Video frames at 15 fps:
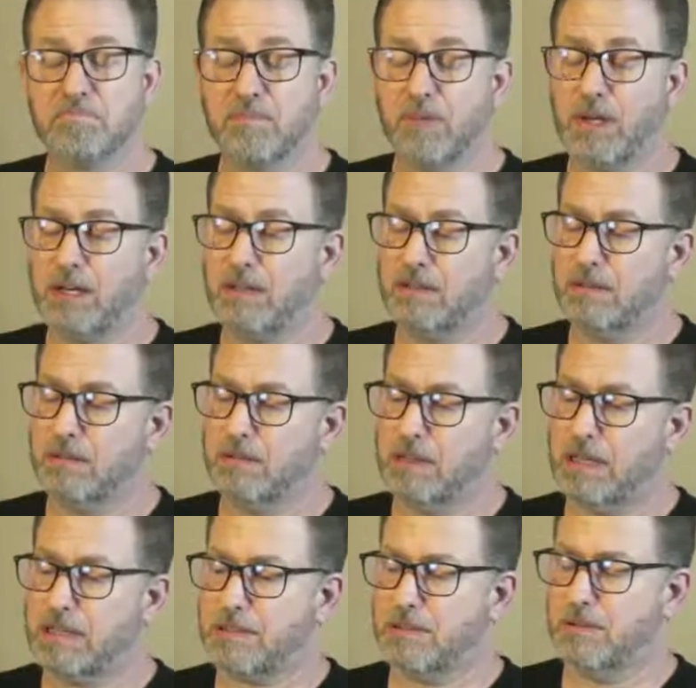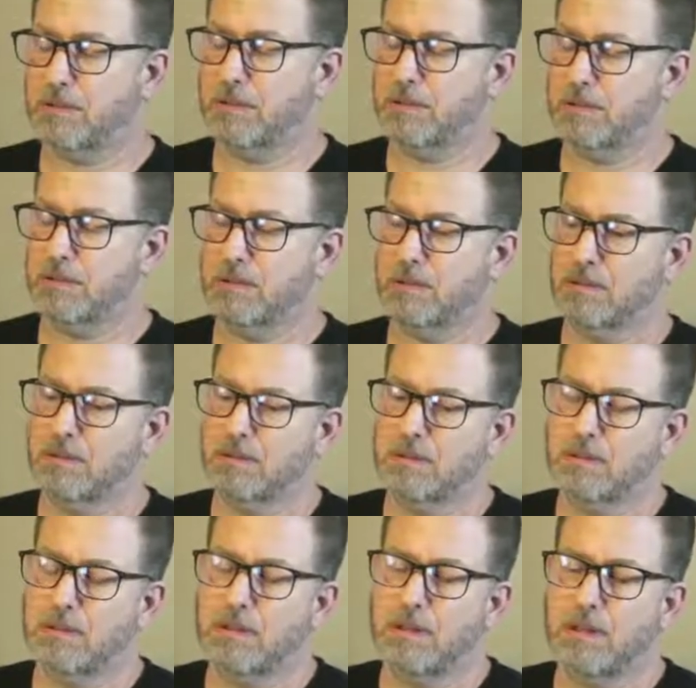Wow, that's cool.
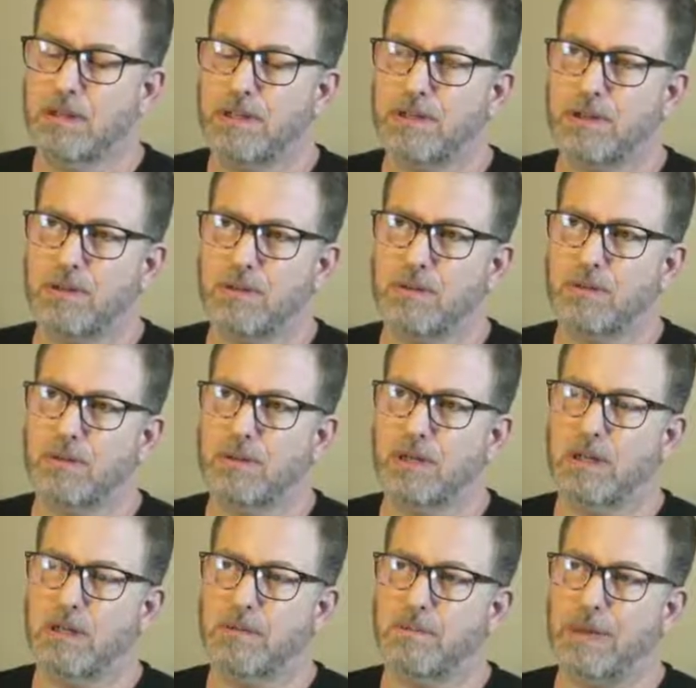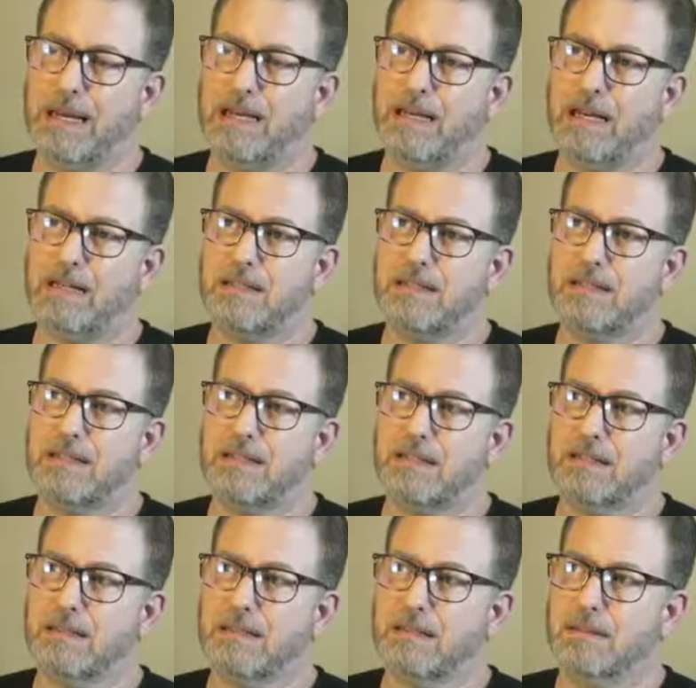So, man, that's
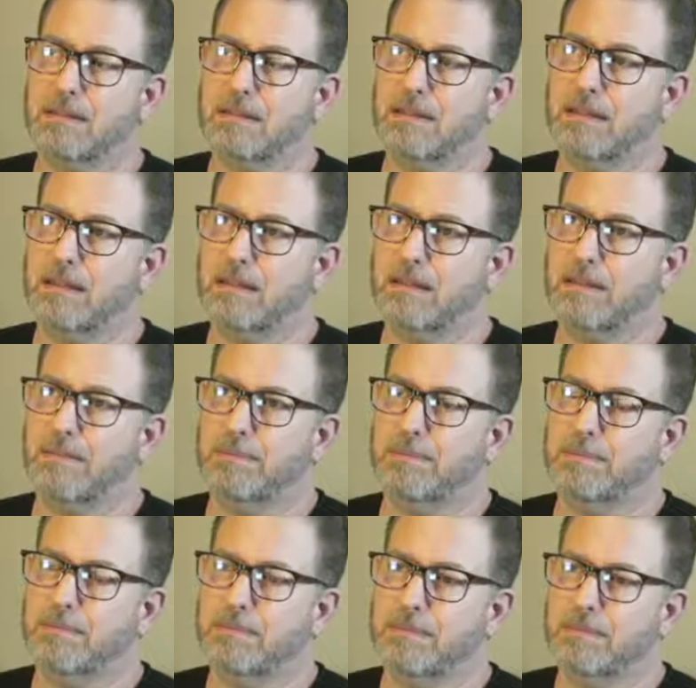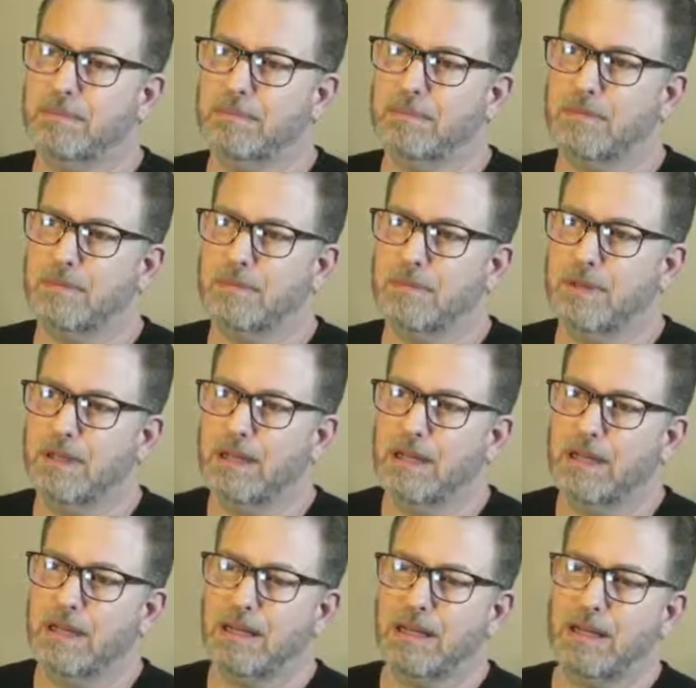I'm
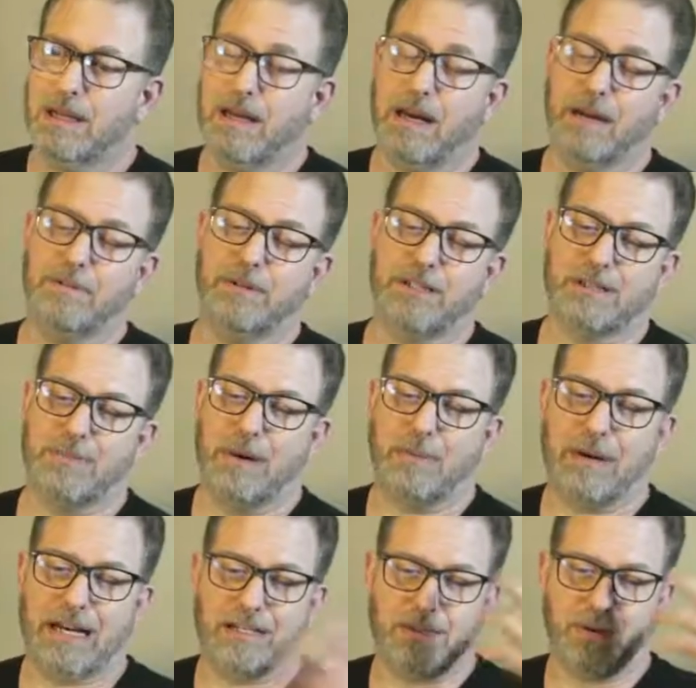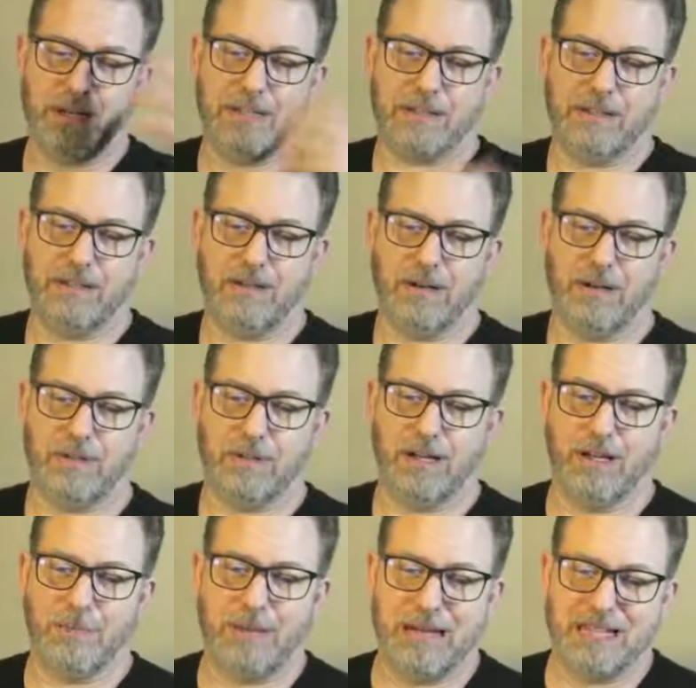just, my mind's racing, right, with
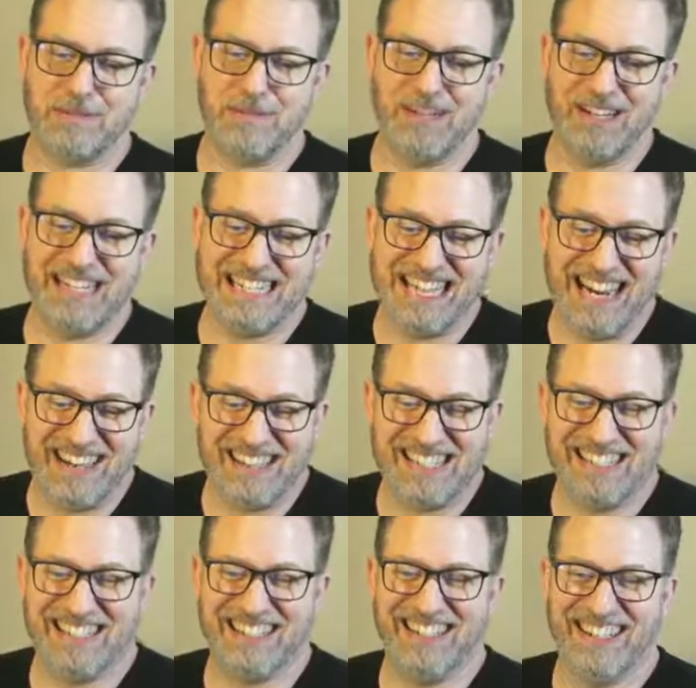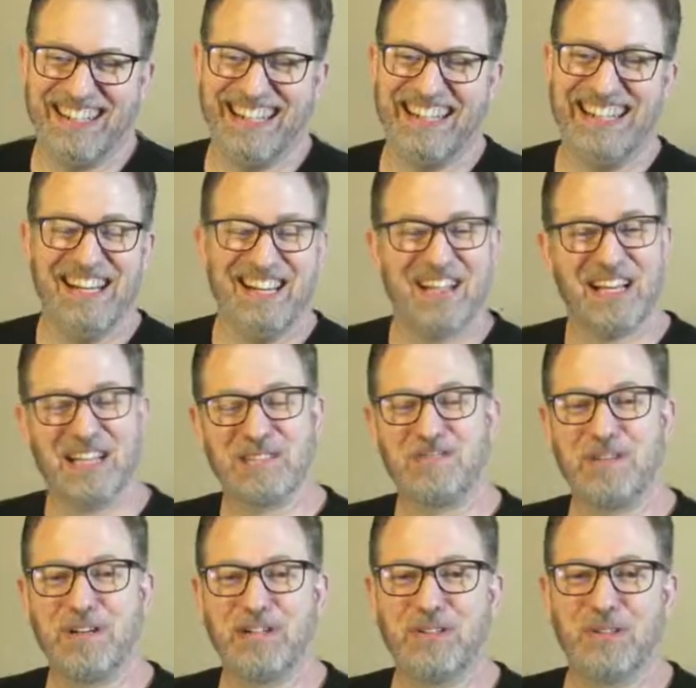all the possibilities now. So that's
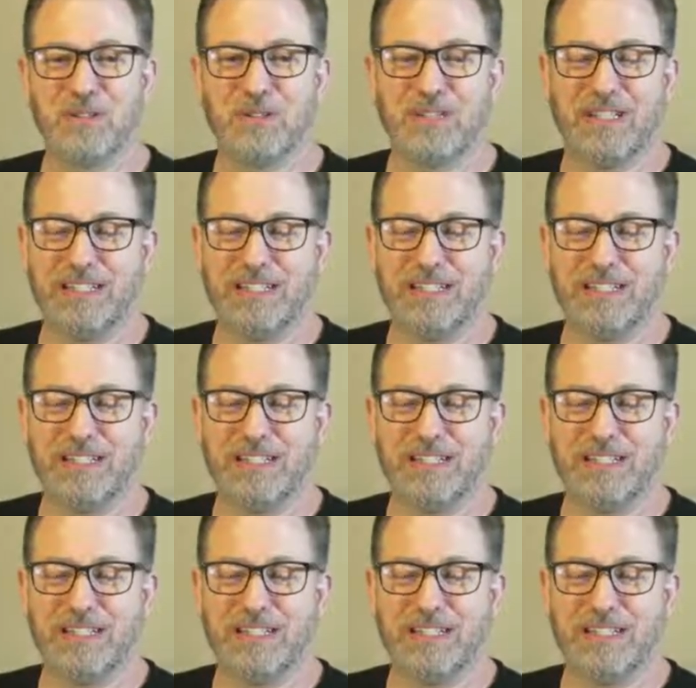pretty cool.